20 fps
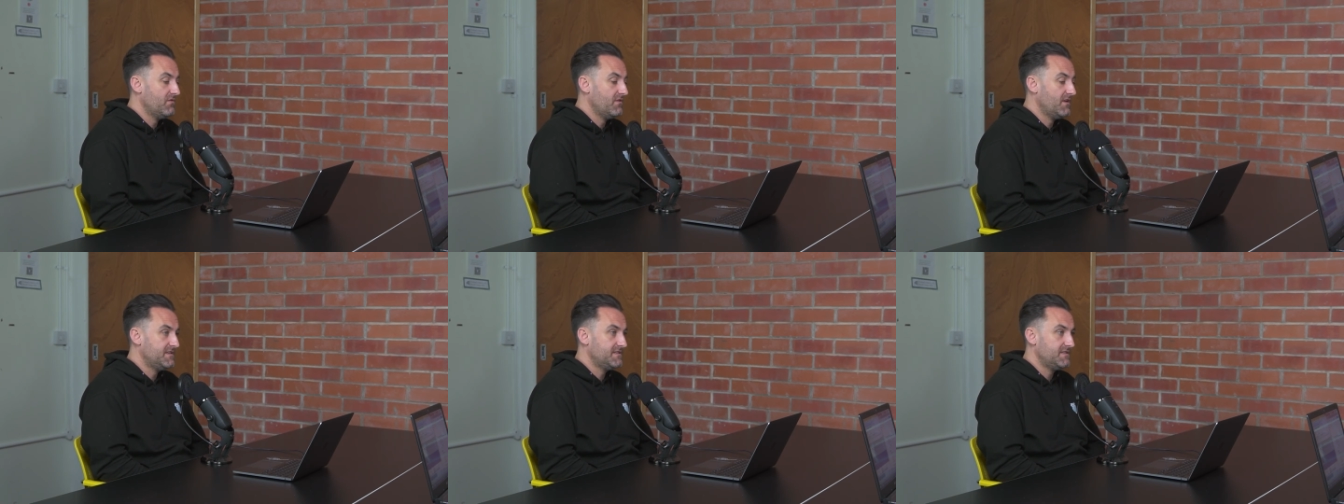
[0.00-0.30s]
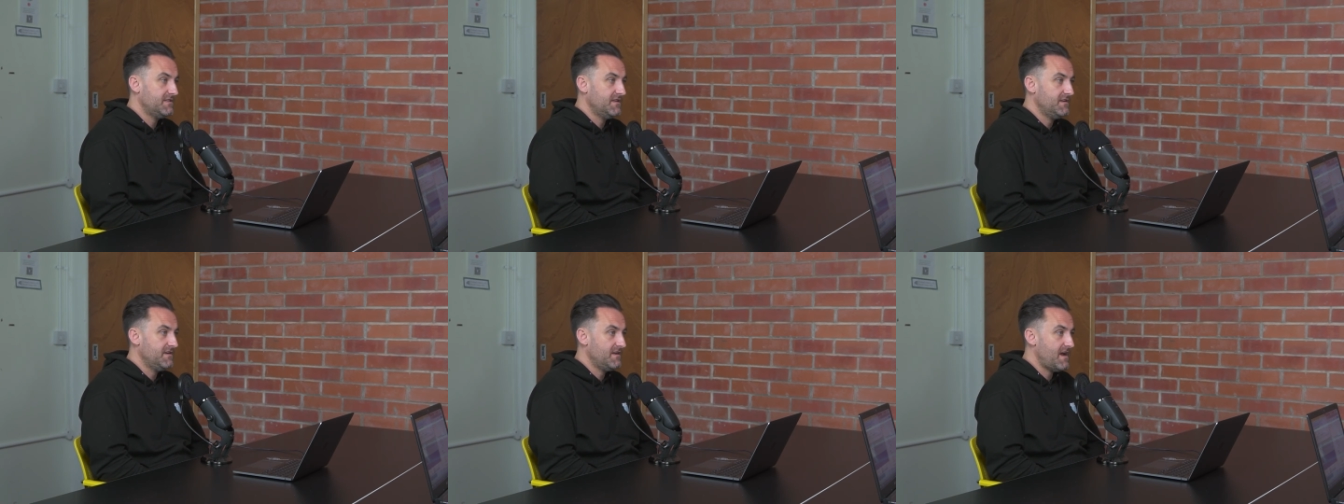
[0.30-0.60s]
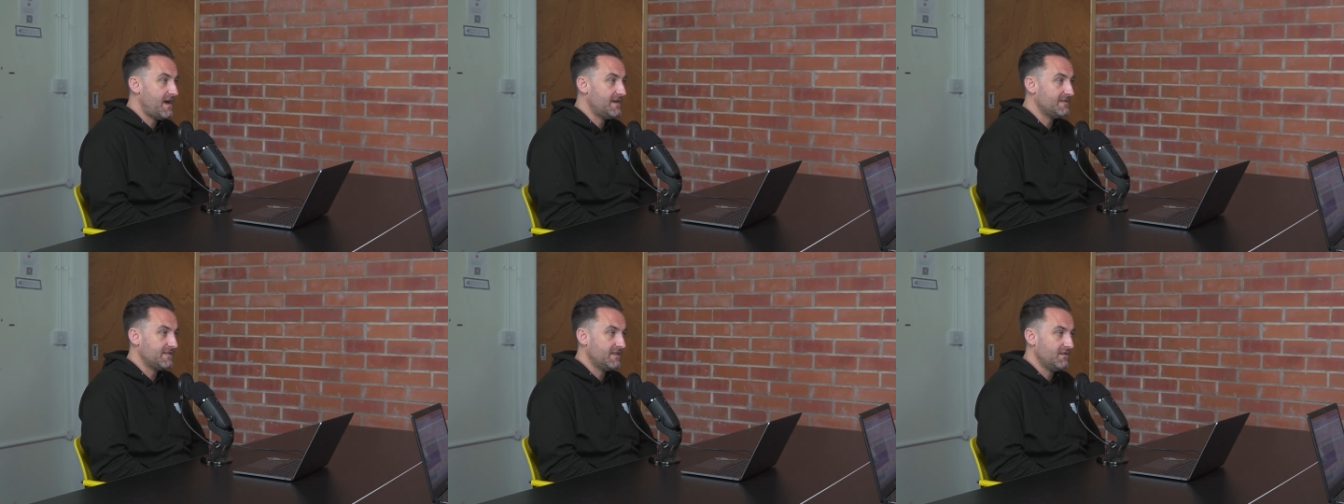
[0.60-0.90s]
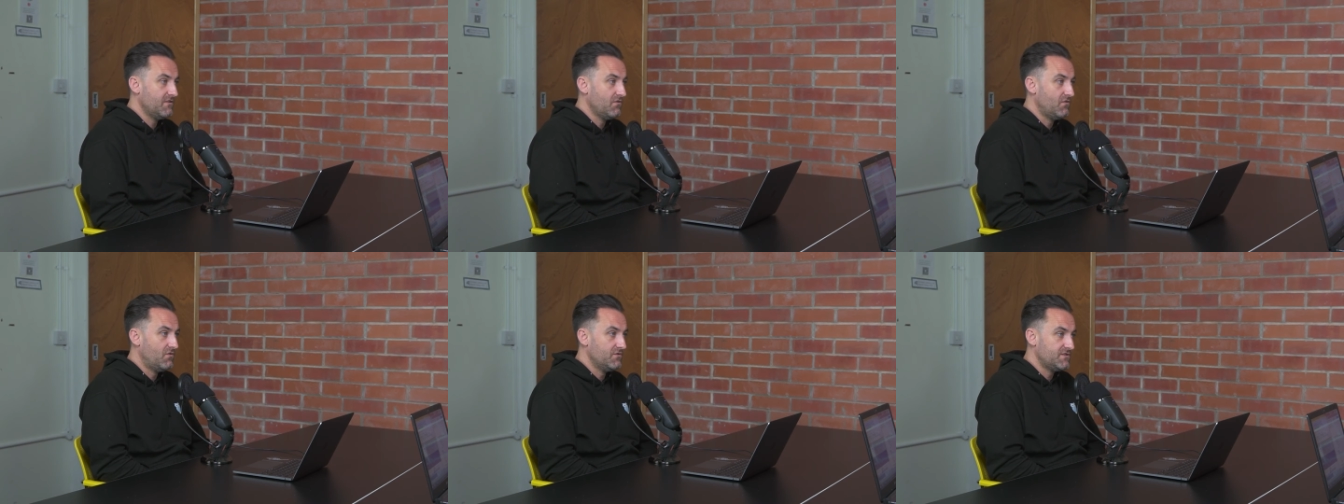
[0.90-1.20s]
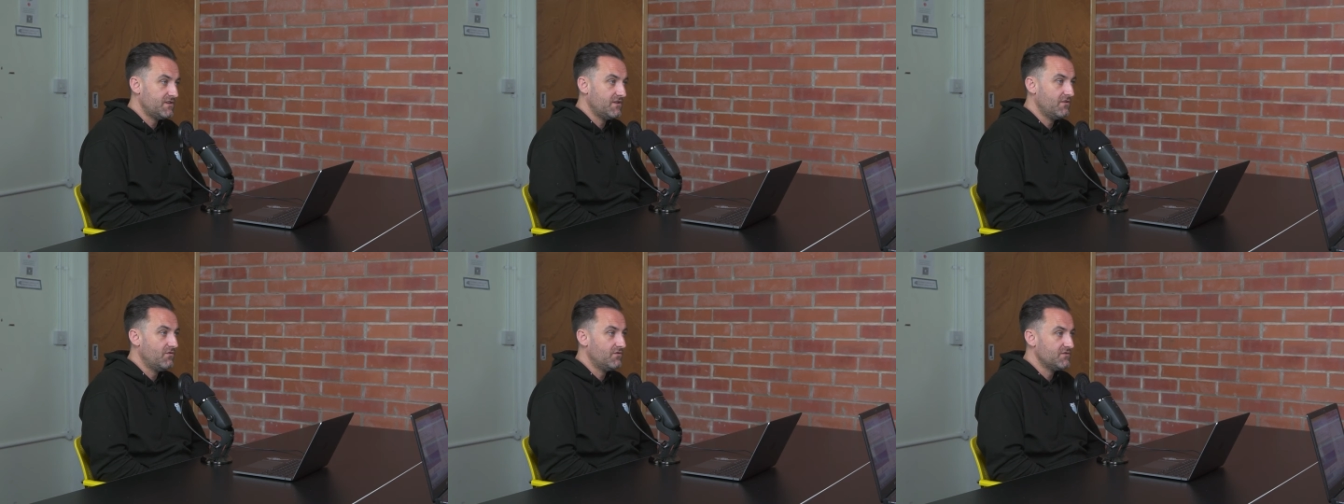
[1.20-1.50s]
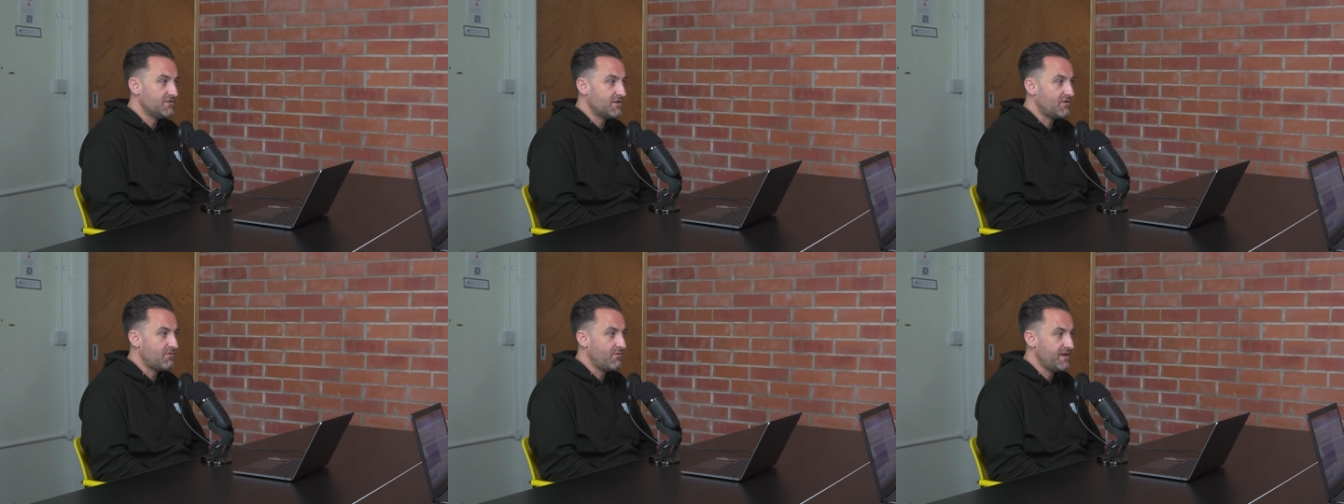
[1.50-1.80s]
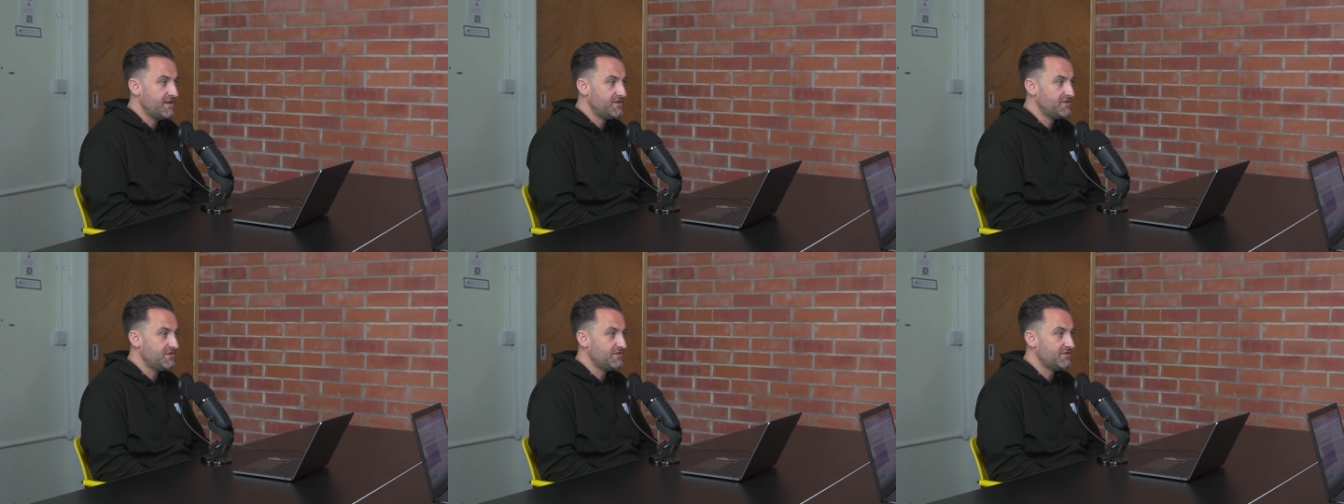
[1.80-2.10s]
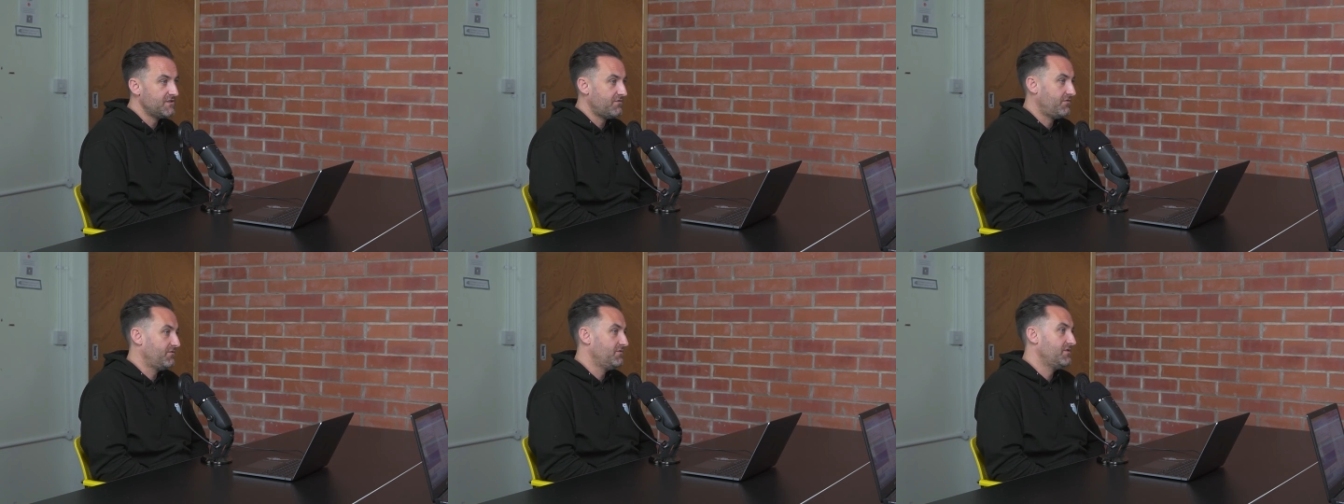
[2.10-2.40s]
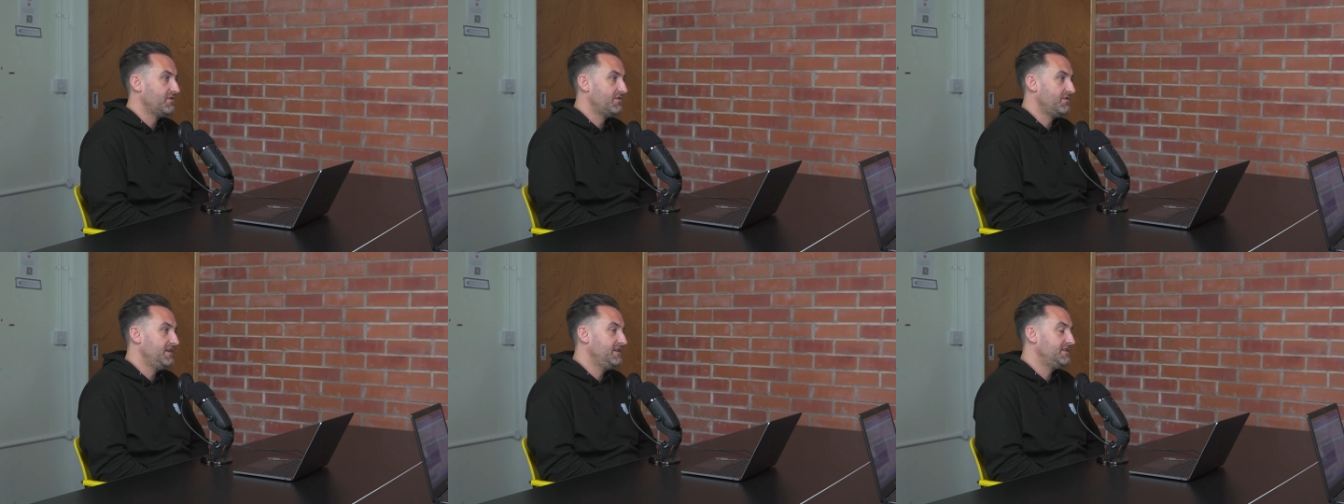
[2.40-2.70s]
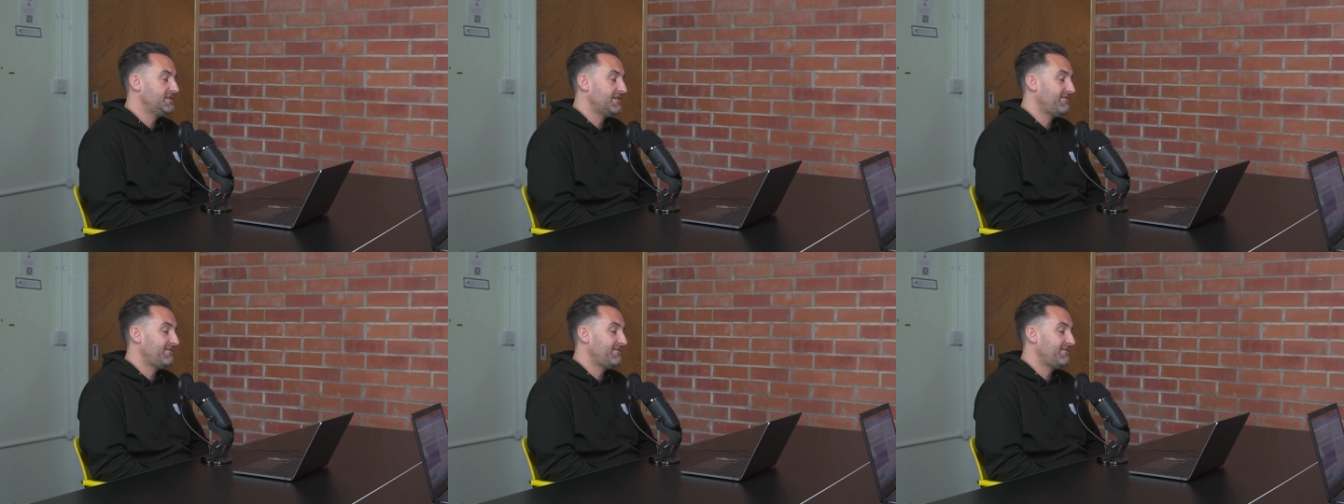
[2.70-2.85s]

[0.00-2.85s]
listening and asking lots and lots of questions around their needs.